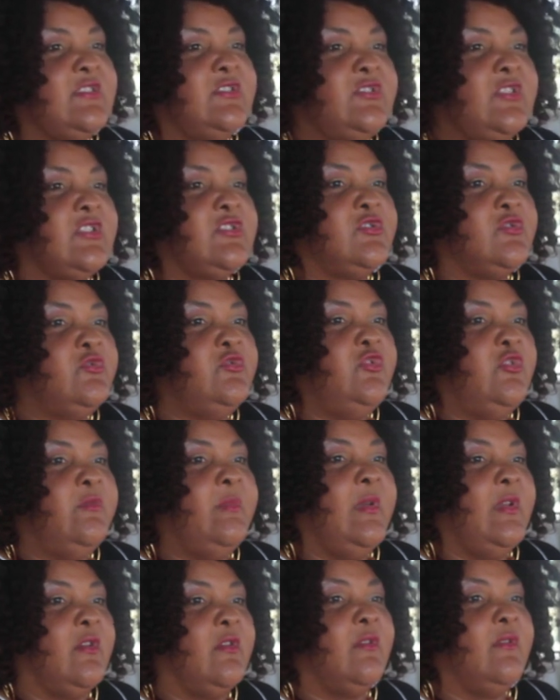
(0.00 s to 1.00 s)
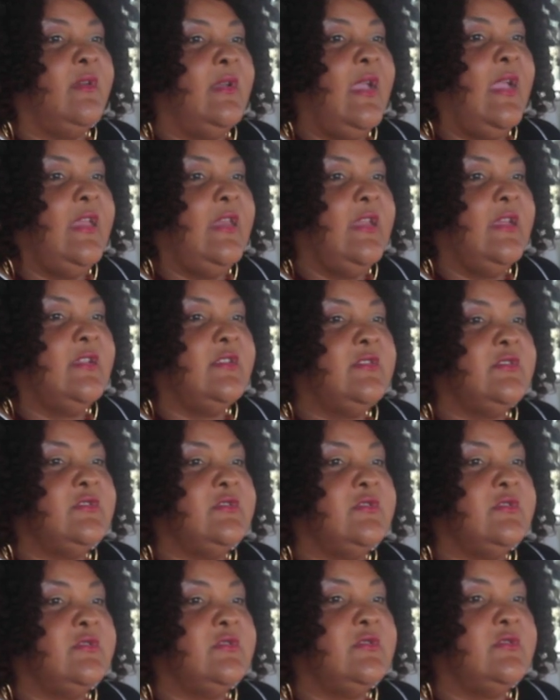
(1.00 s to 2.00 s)
it's just who you've been created
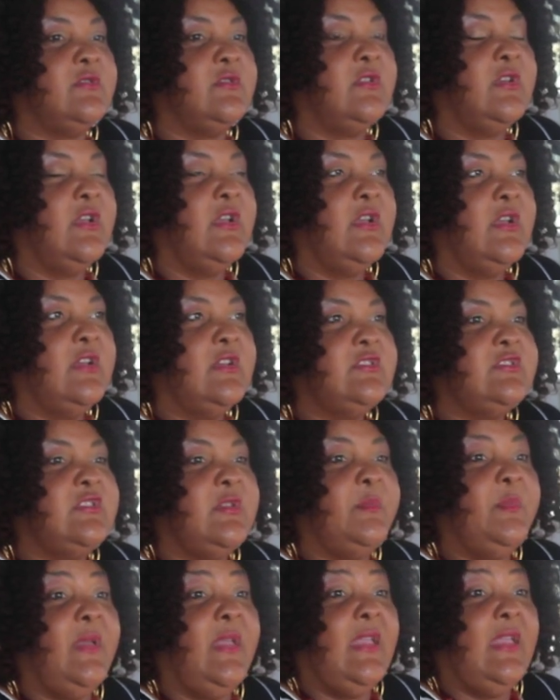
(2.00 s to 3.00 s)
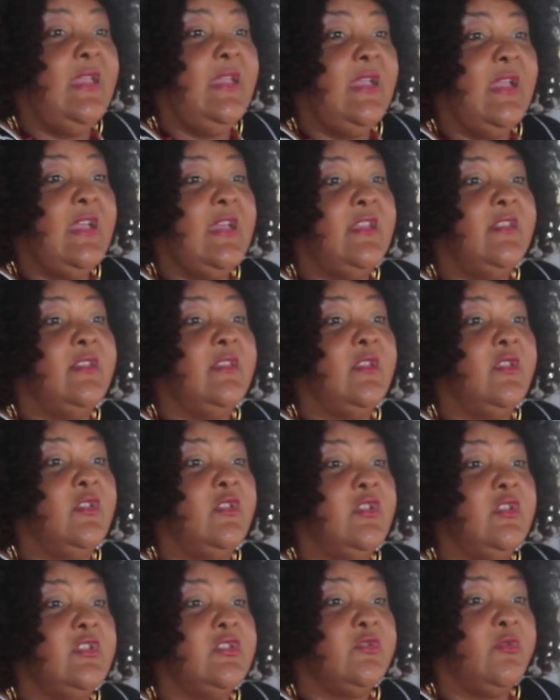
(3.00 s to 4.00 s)
to be and
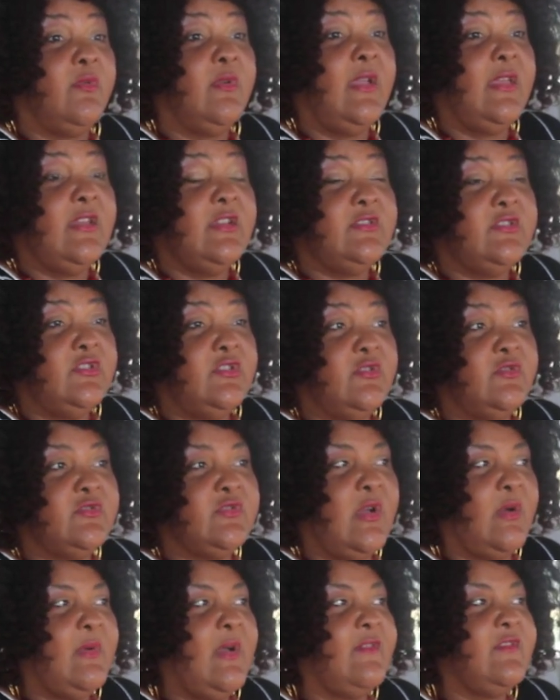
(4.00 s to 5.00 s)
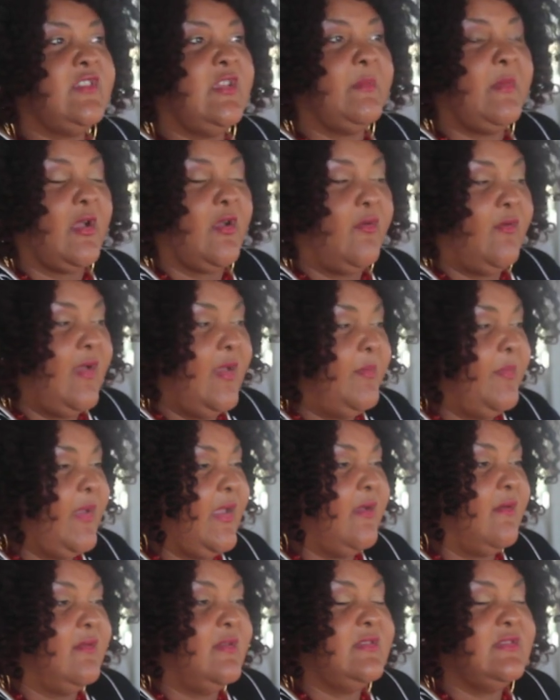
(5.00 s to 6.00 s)
created to do. So I would have to say my
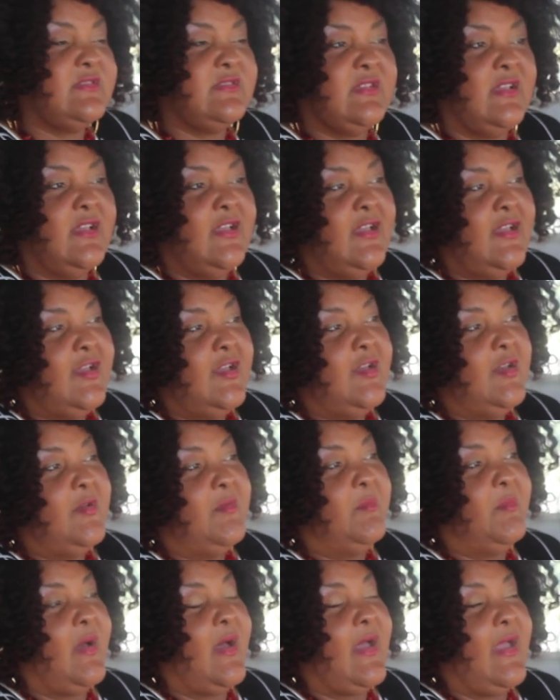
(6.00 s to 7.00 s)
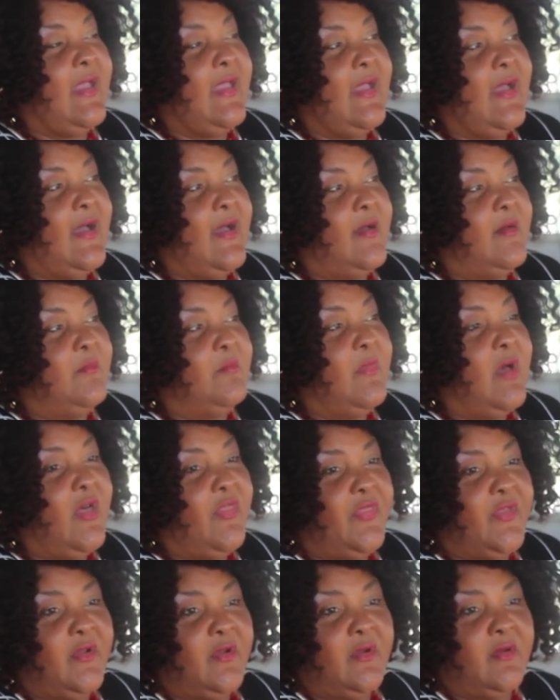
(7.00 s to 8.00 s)
grandparents, my um,
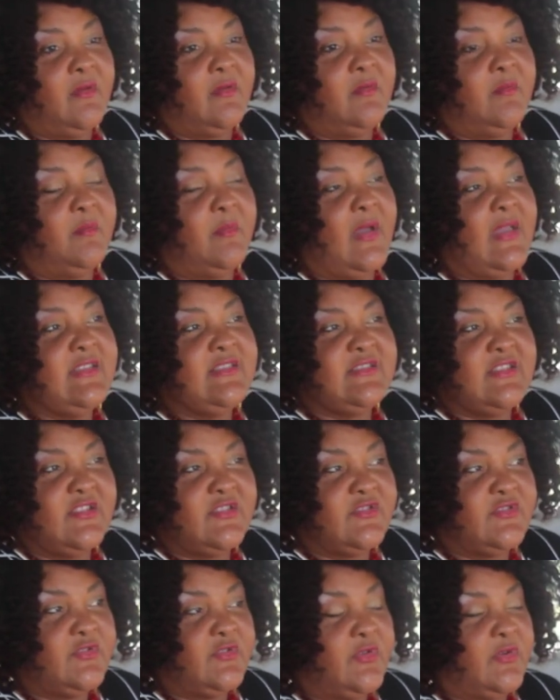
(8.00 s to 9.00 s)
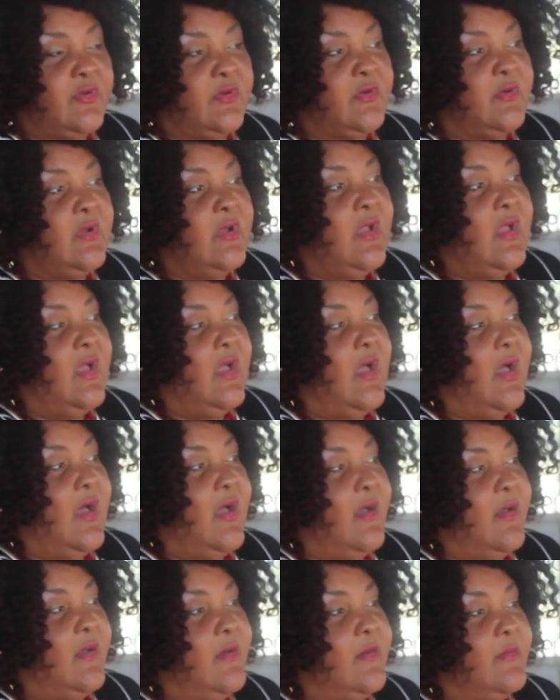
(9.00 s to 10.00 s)
mother, my sister
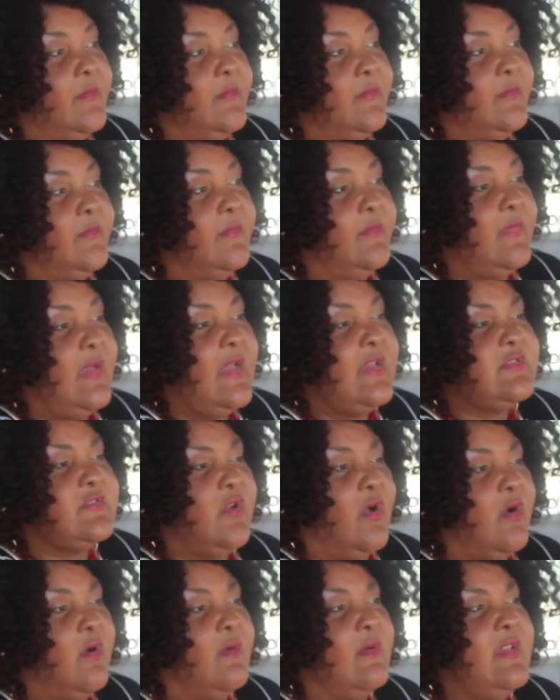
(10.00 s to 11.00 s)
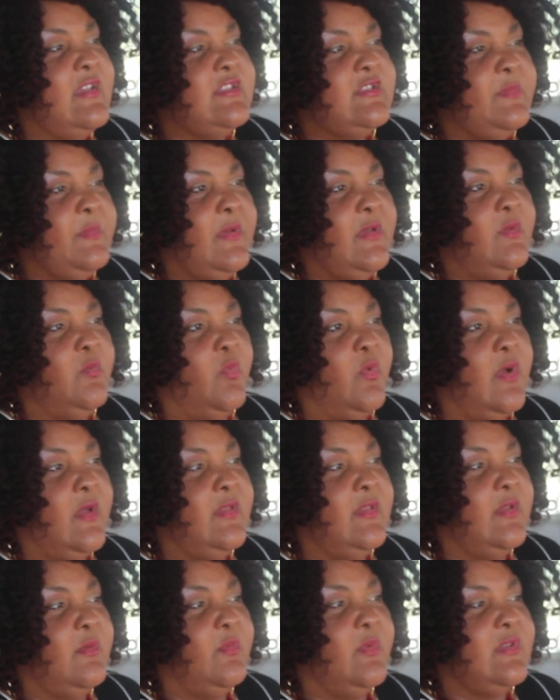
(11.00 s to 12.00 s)
um, has always been one
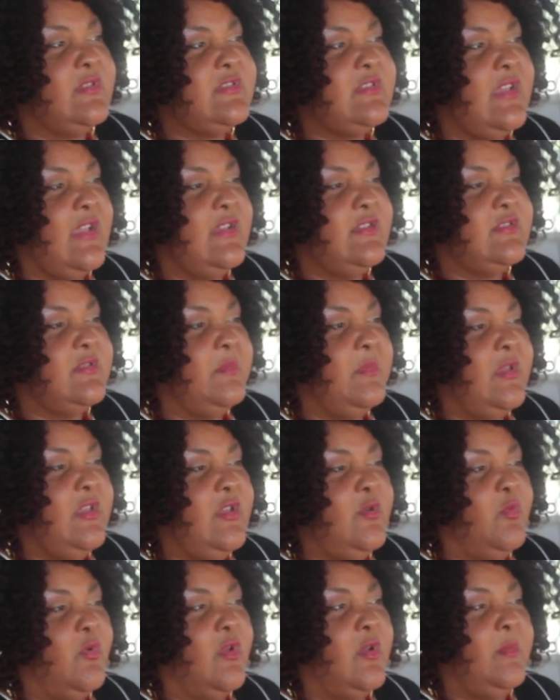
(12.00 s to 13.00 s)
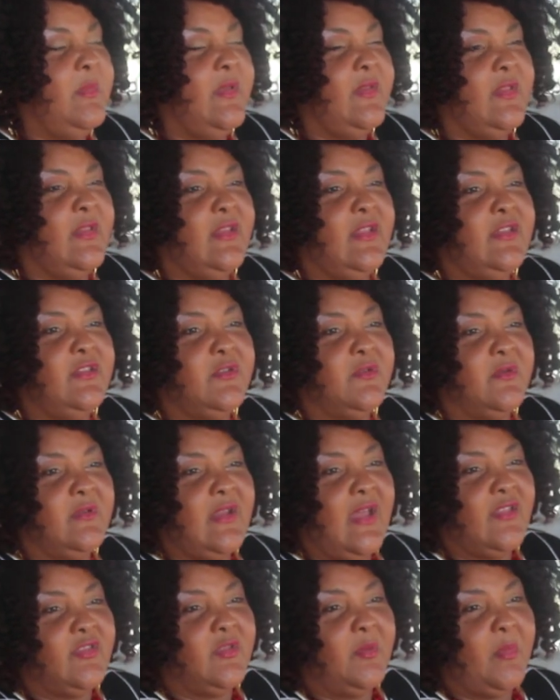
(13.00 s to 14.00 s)
that would say to me, you want to be the lender and
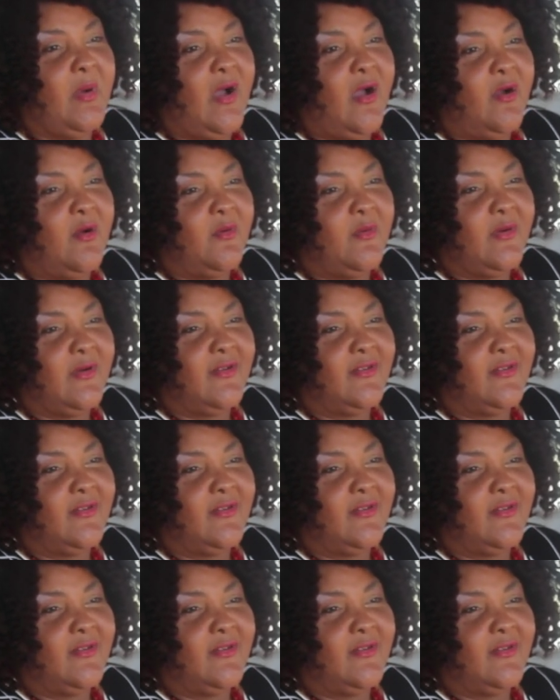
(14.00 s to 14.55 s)
not the borrower.